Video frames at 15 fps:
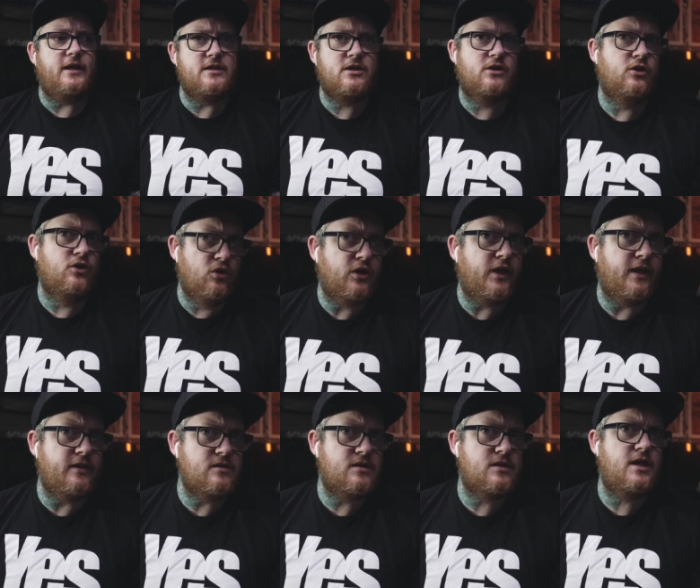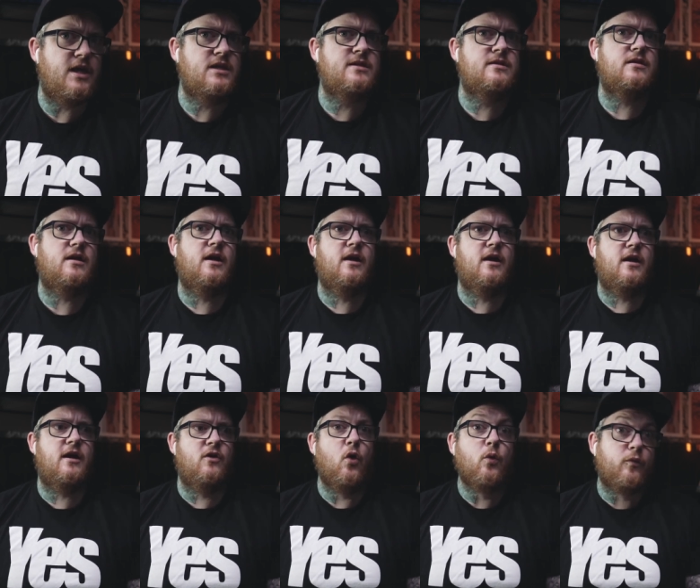he's going to look into this
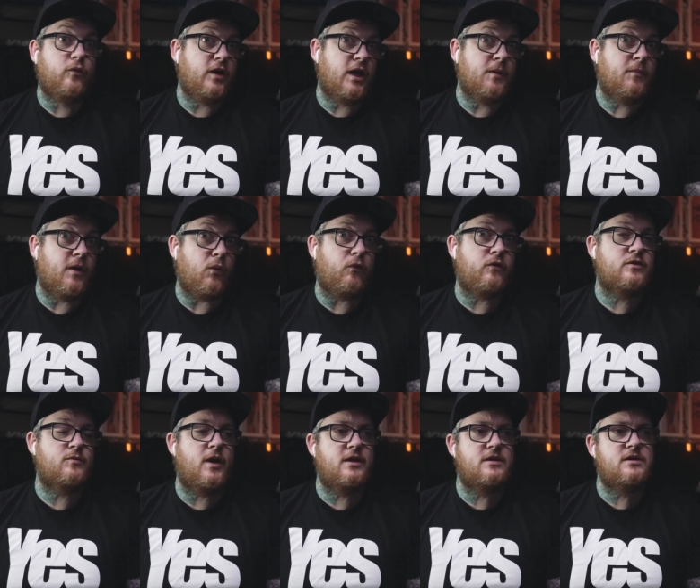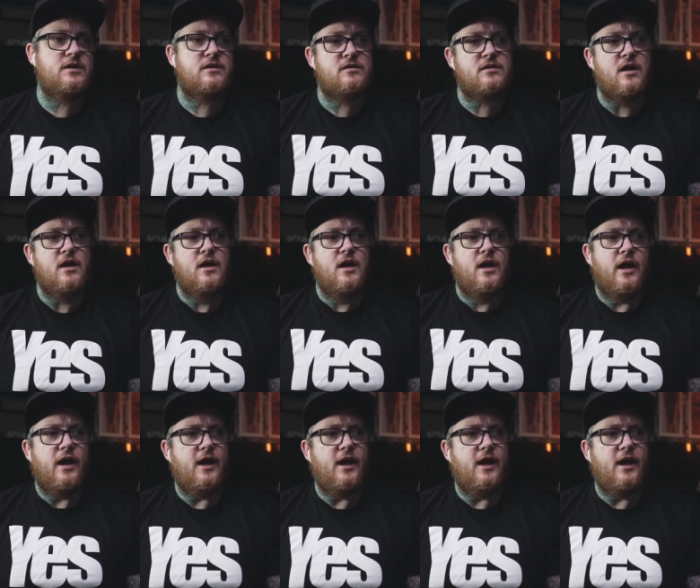and hopefully come back with some answers.